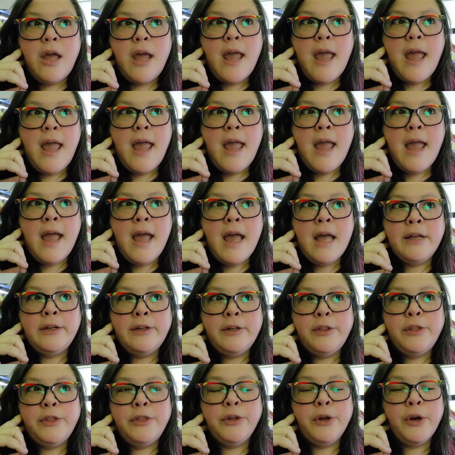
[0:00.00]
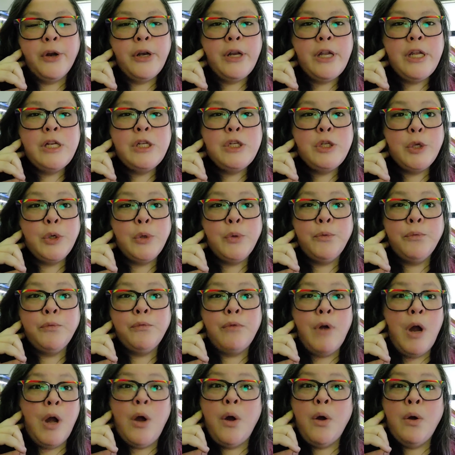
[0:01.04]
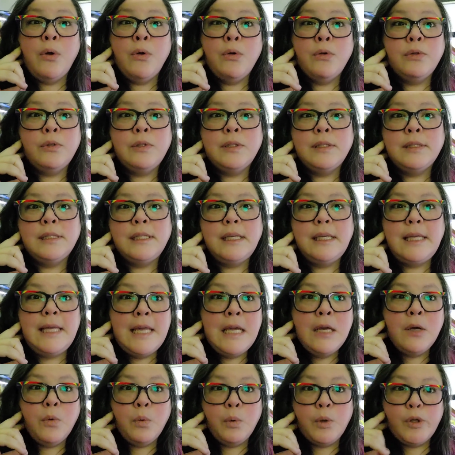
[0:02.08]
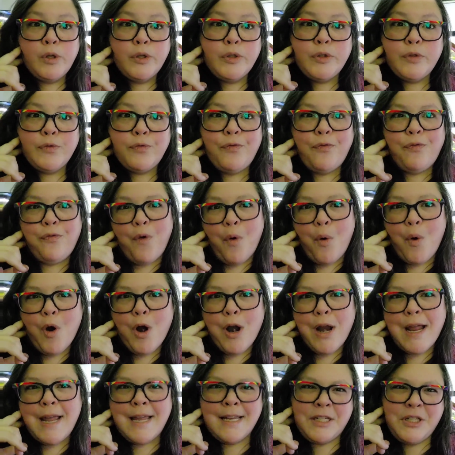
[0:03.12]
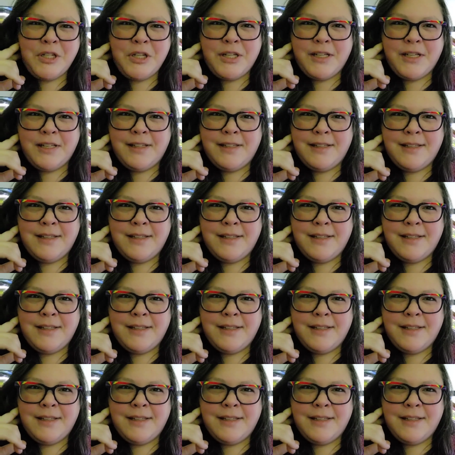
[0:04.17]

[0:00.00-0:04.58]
and 32 rows equals 4 inches.